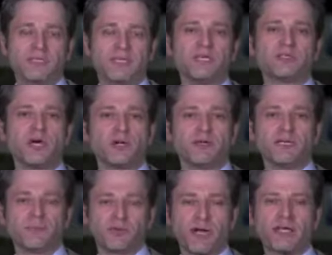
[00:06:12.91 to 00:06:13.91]
he is under the
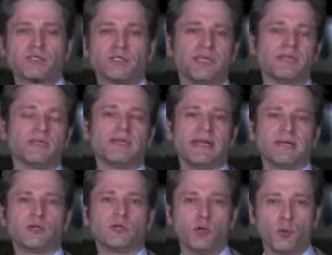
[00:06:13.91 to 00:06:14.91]
impression that Lene
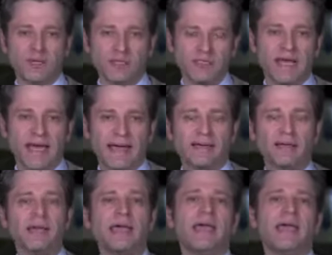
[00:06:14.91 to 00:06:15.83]
Kukua is dead.